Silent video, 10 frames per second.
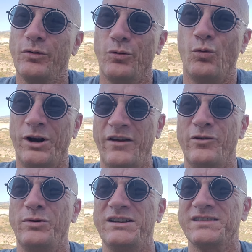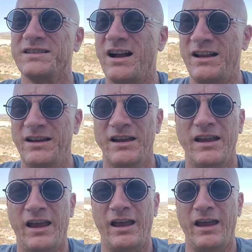whatever we decide,
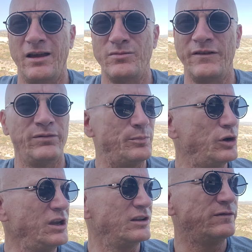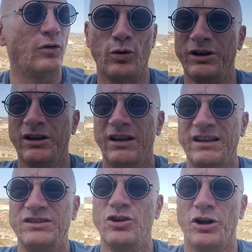if we're putting it forward,
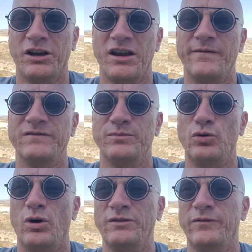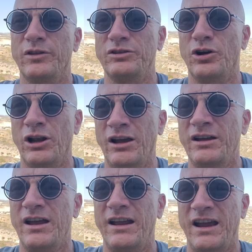is not a comfortable one for the dollar
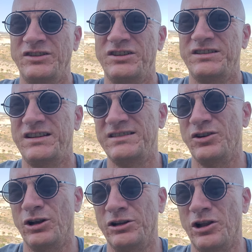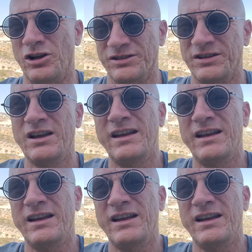and actually sees dollar loss.